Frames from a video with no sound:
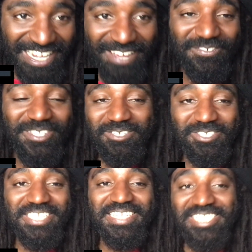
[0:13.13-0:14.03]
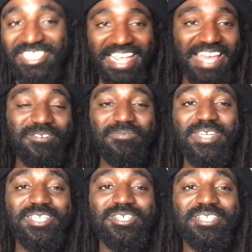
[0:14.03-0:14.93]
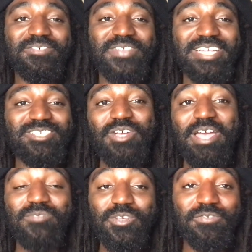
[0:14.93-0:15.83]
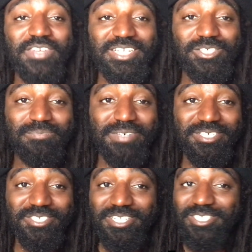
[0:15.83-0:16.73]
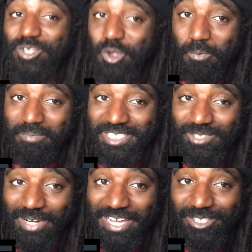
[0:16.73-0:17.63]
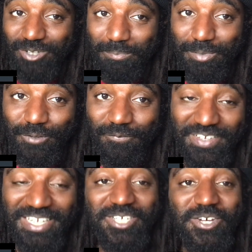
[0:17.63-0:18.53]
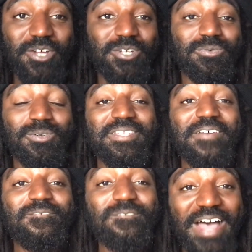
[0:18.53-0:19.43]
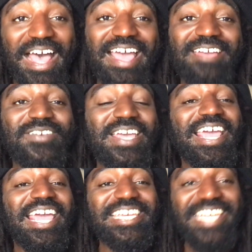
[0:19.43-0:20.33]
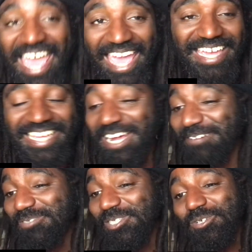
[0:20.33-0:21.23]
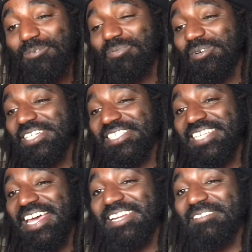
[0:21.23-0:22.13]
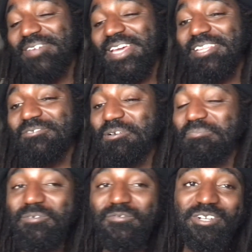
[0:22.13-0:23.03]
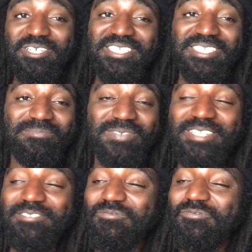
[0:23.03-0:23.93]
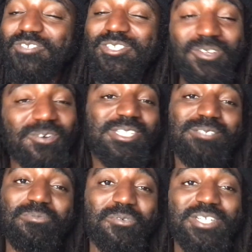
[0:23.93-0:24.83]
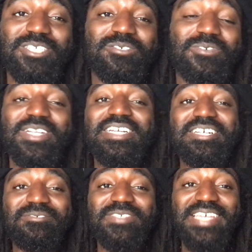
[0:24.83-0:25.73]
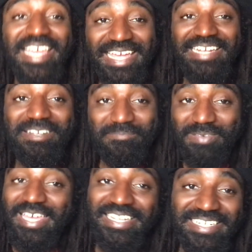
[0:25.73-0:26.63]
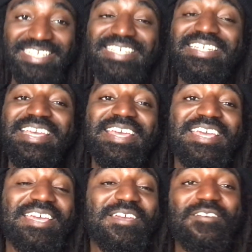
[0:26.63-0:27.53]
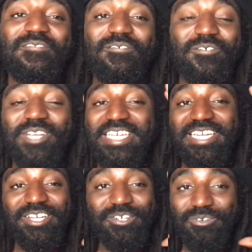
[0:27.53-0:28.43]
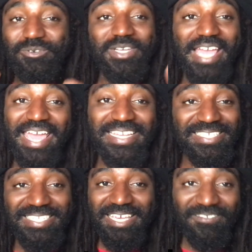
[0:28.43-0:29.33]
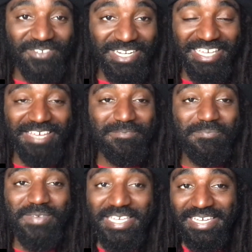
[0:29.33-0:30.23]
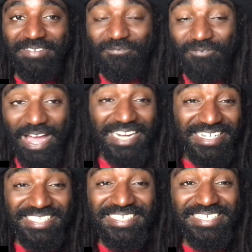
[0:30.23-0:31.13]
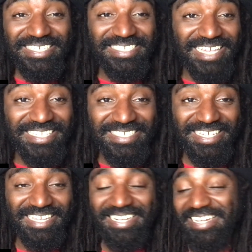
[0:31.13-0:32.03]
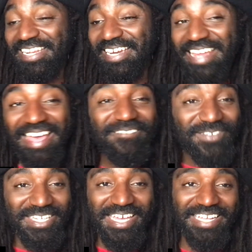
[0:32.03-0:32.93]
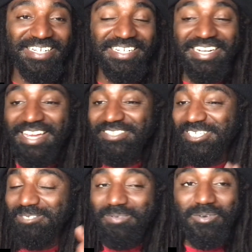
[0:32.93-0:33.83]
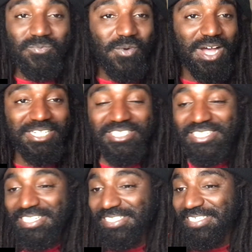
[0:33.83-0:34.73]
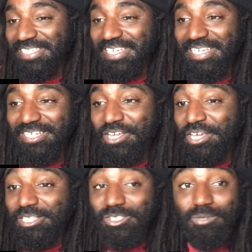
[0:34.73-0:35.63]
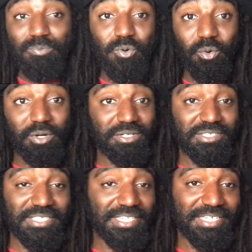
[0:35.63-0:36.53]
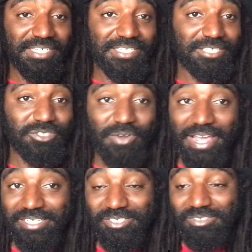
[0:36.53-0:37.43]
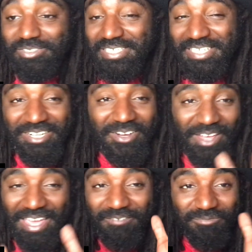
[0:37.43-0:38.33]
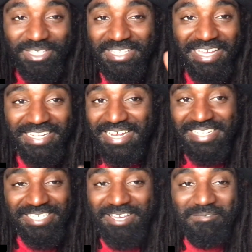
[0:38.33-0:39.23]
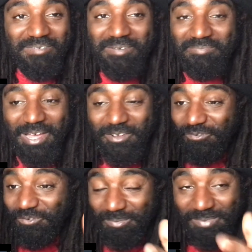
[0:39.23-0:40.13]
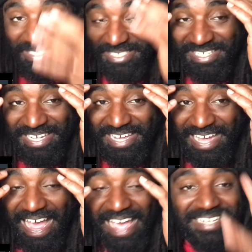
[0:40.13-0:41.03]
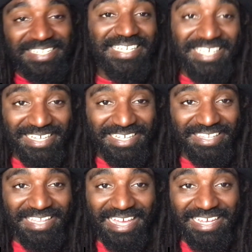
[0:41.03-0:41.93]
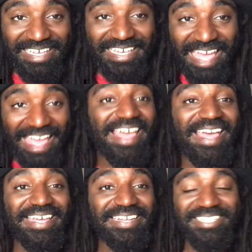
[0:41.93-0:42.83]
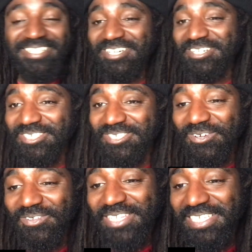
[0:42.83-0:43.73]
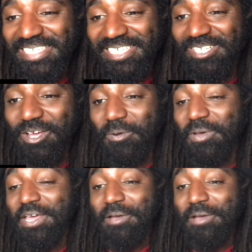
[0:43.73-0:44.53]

Now, if you're new to the channel, make sure you leave a like, subscribe, notification bells on so you don't miss when I drop a new video on the road to 5K, and I'm super excited, man. The Rippaverse has been so inspirational when it comes to independent freaking creativity and finding success in it and navigating it. I've just been watching and seeing supporters, seeing detractors, seeing everything that's coming about from this idea that he had, you know. So this is dope.